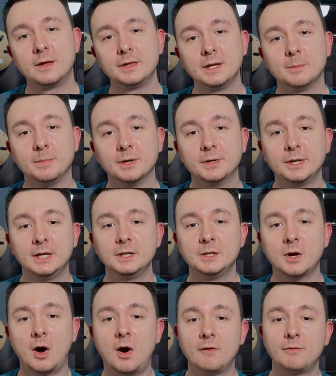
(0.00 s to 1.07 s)
on the ability
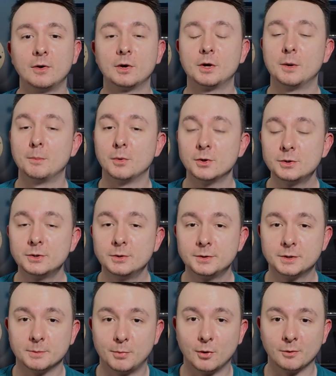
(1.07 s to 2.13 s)
to offer commercial
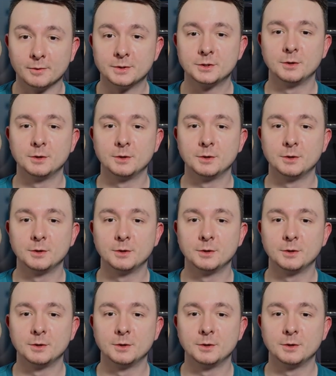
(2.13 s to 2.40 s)
support with